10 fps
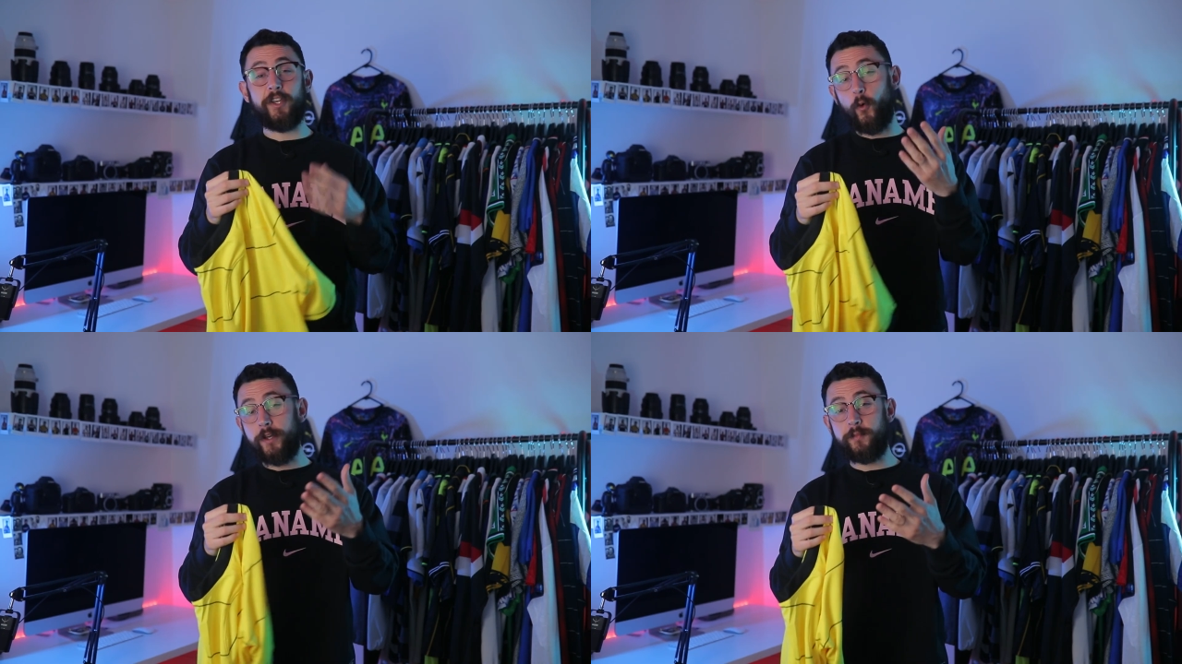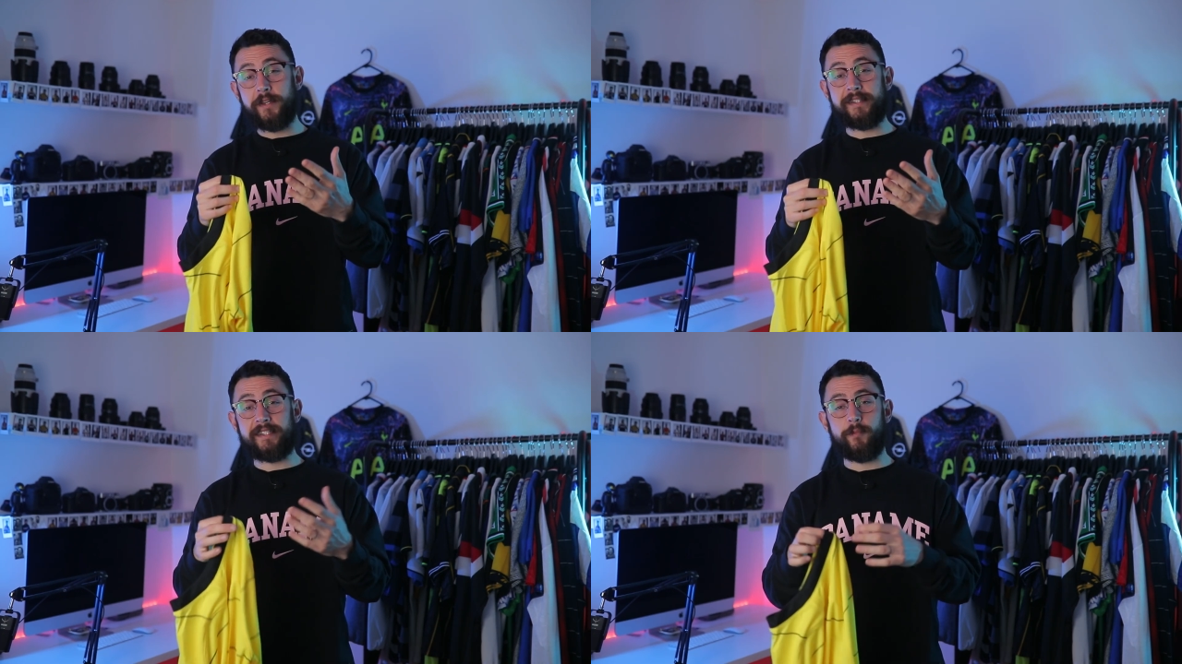annoys me
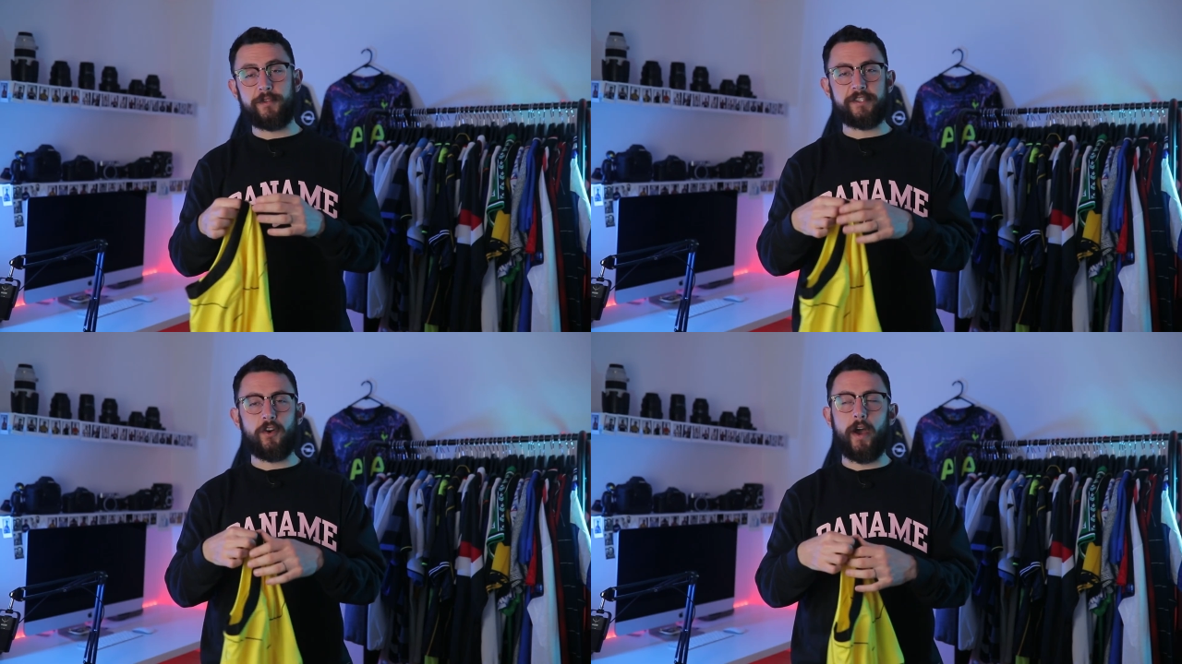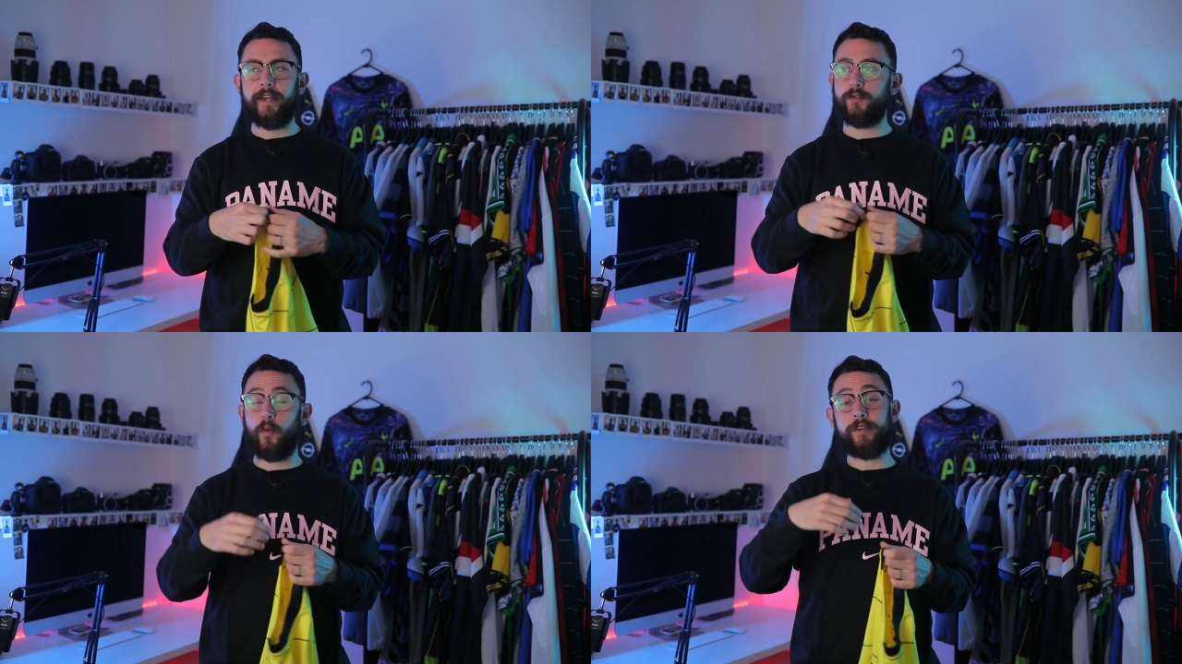in some
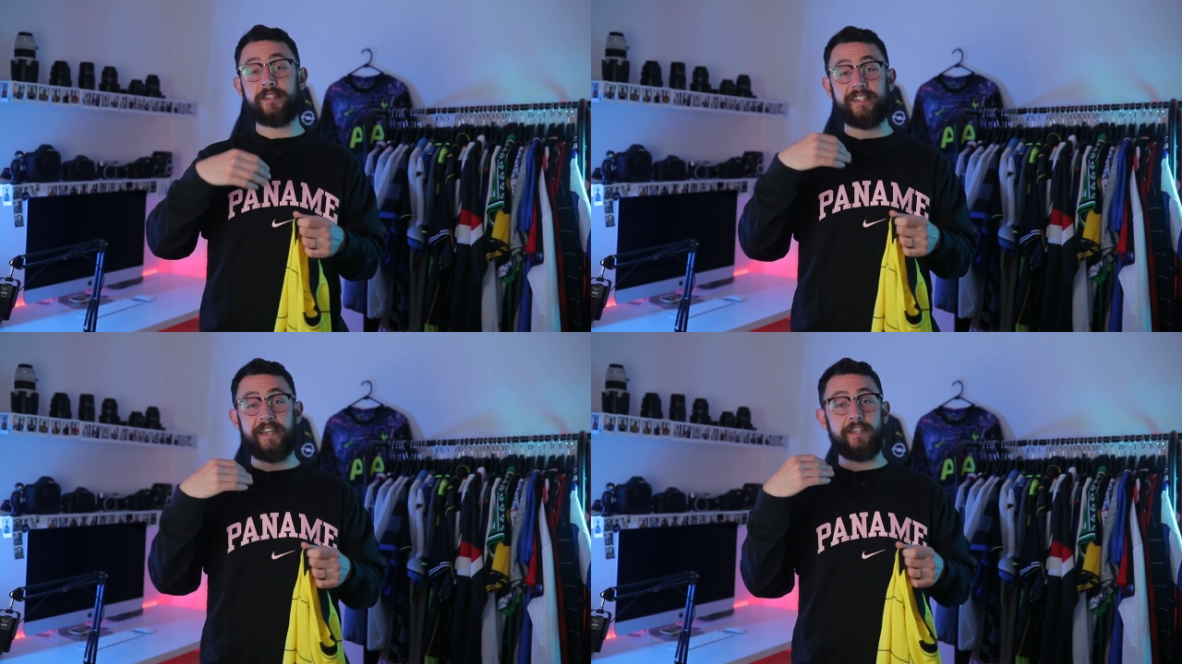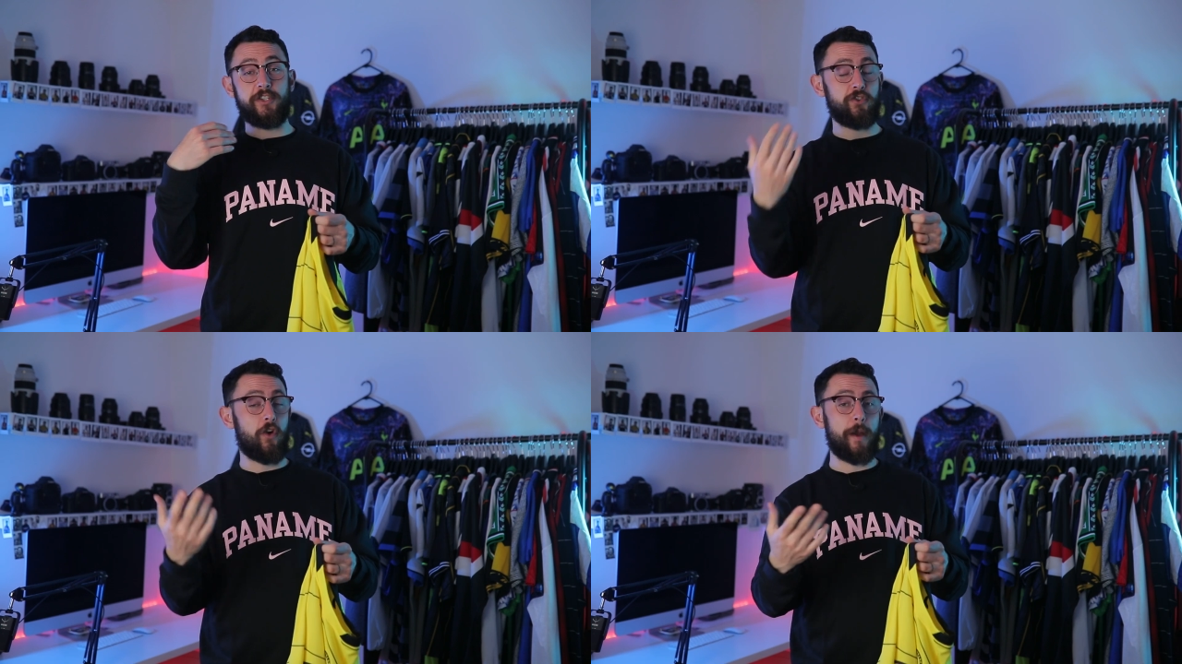designs when we see
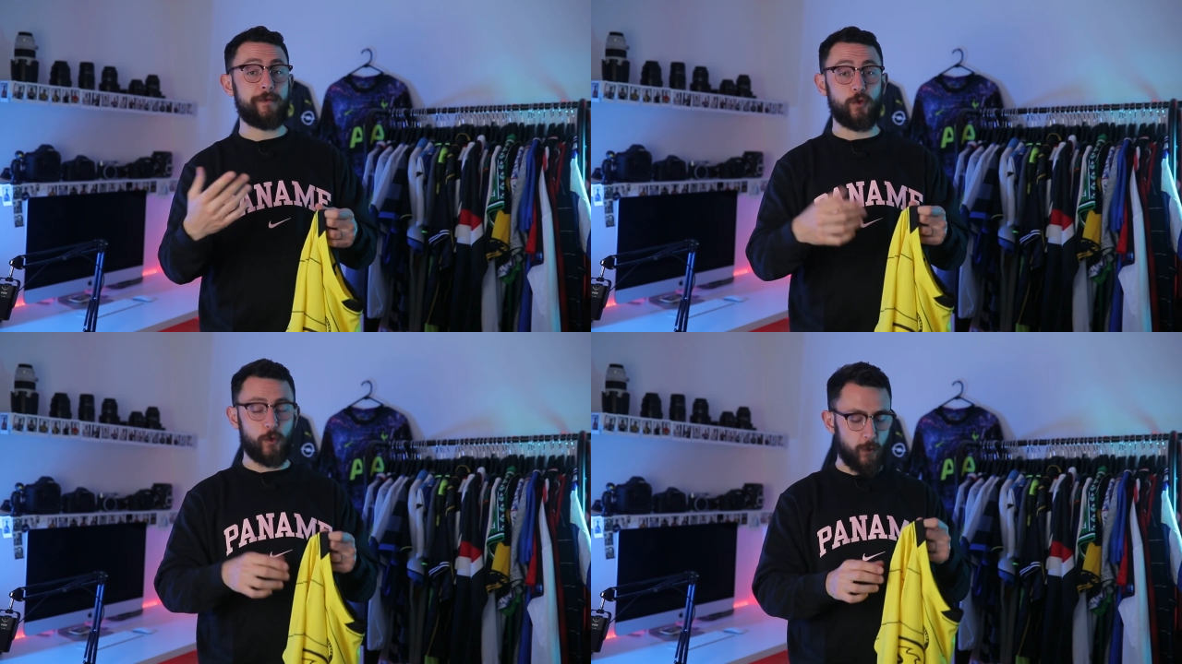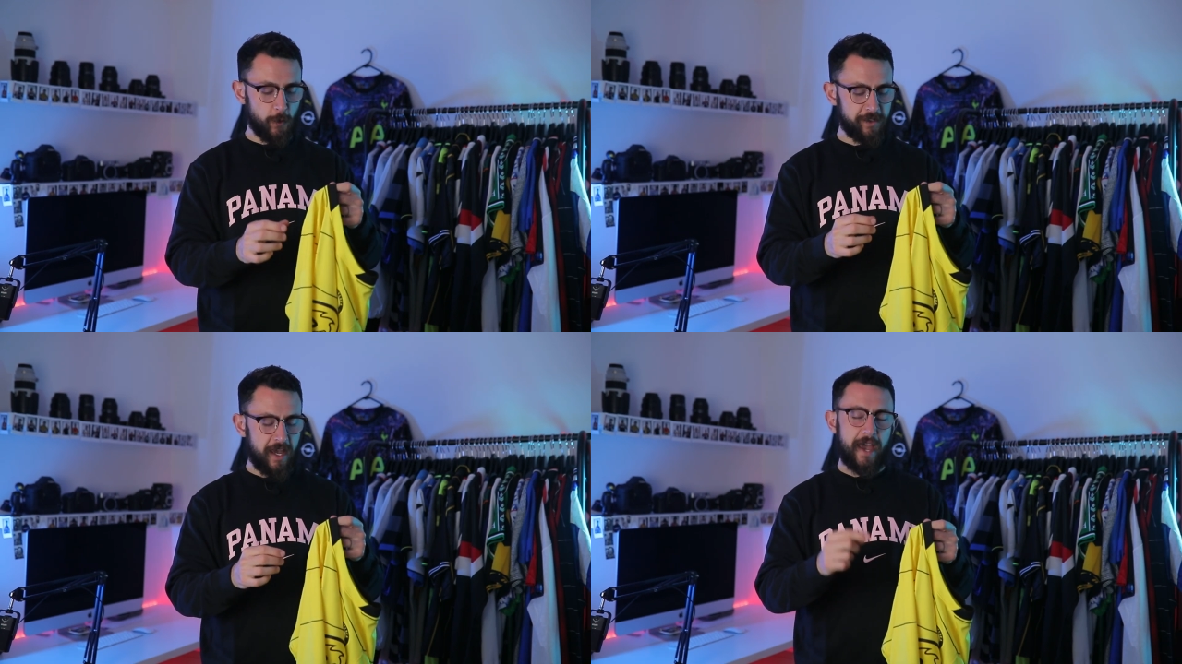stripes or
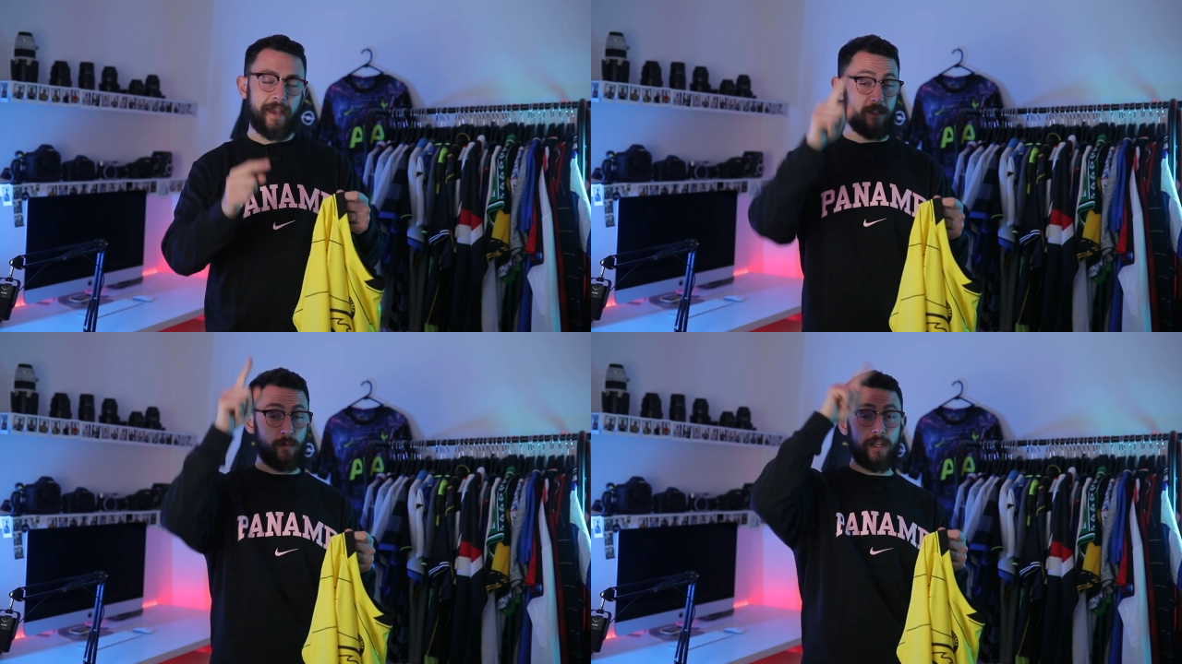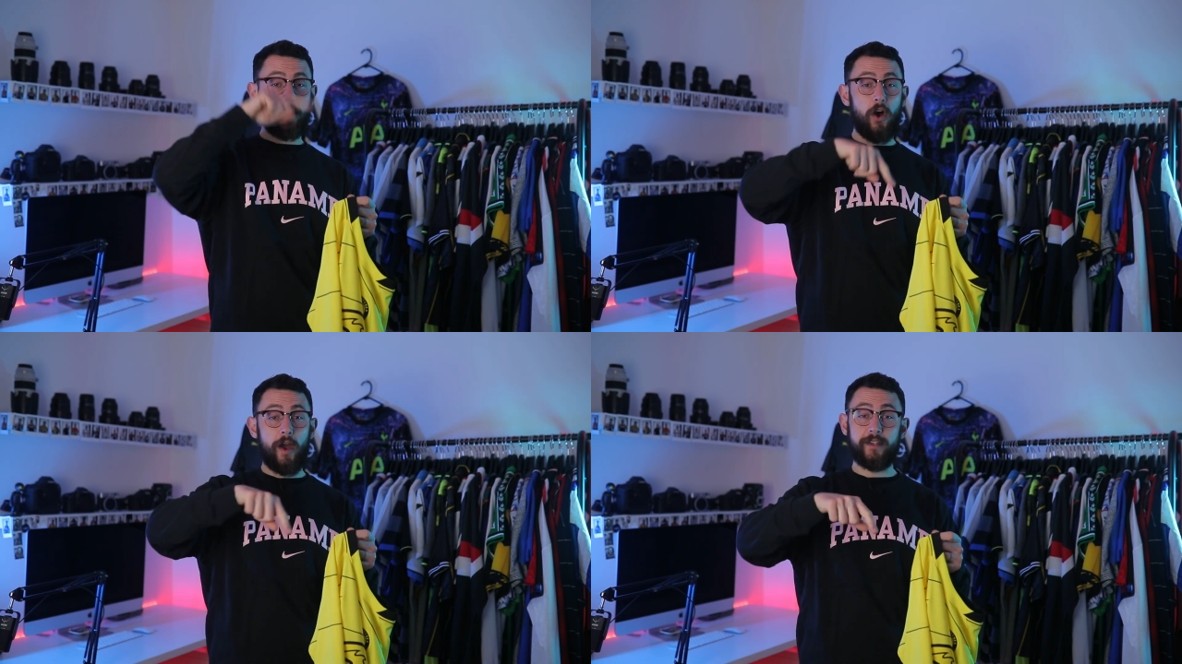hoops is when the
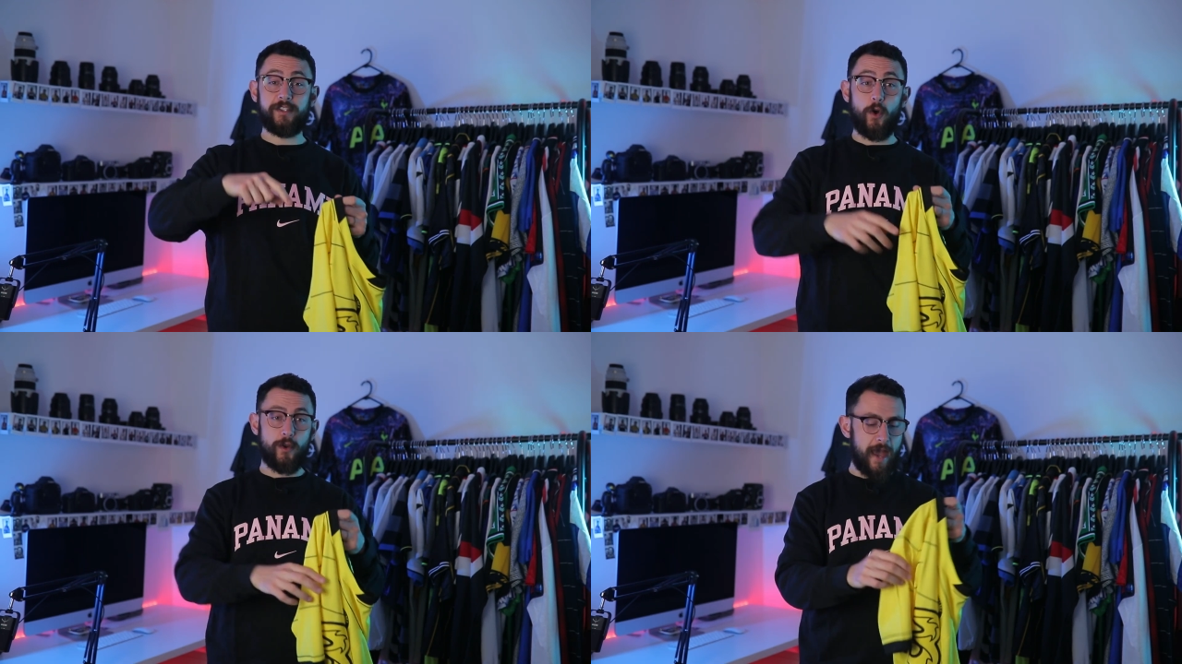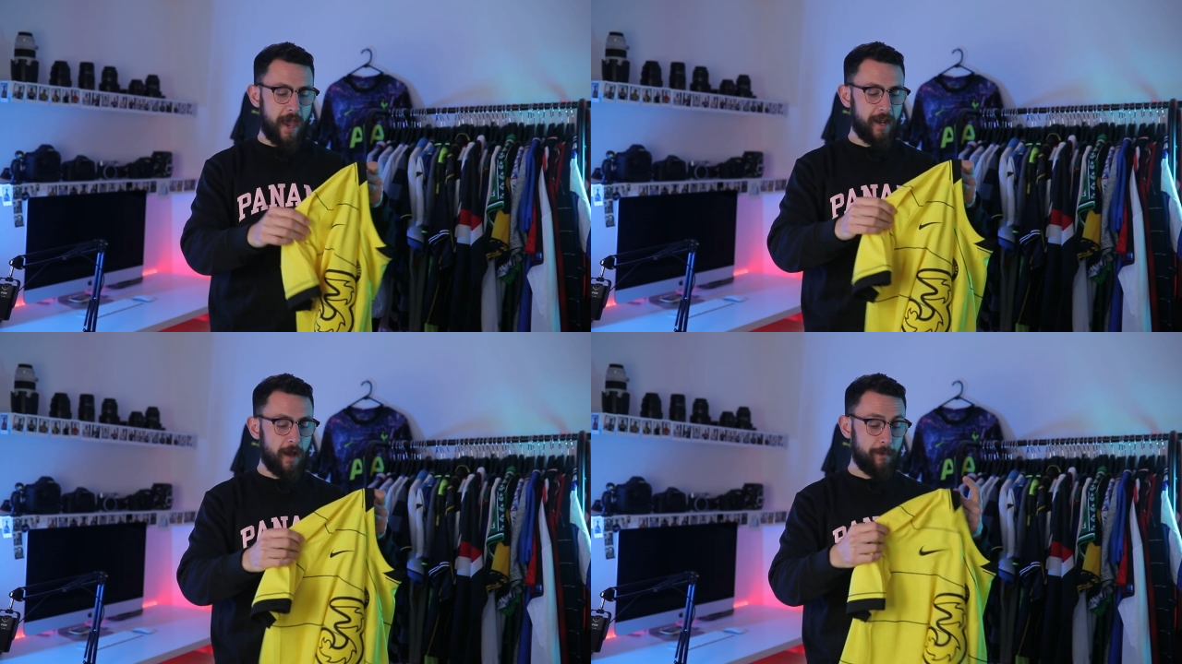lines don't
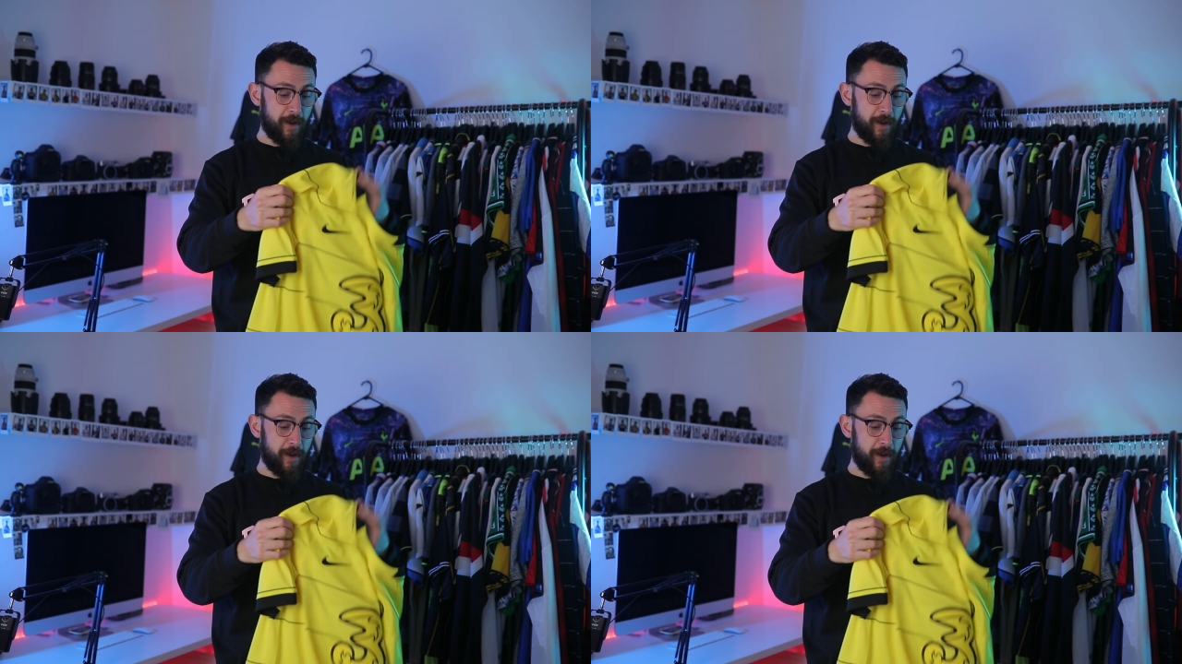add up.